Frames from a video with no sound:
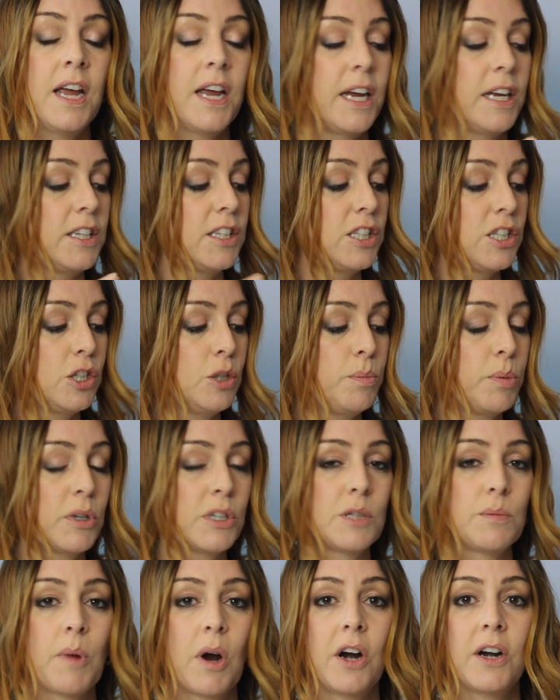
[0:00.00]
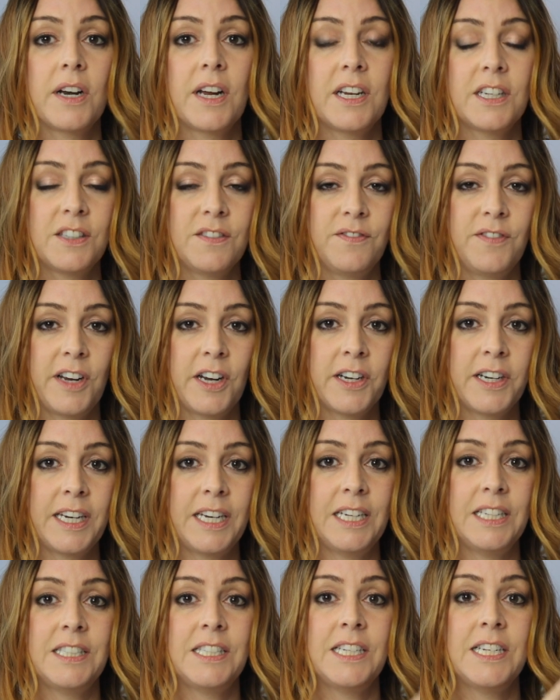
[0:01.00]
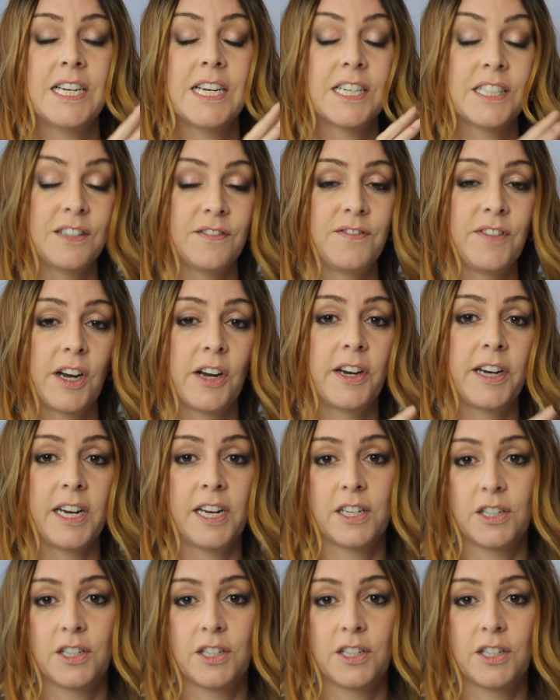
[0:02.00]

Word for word: It's super smart, it's very easy, it's very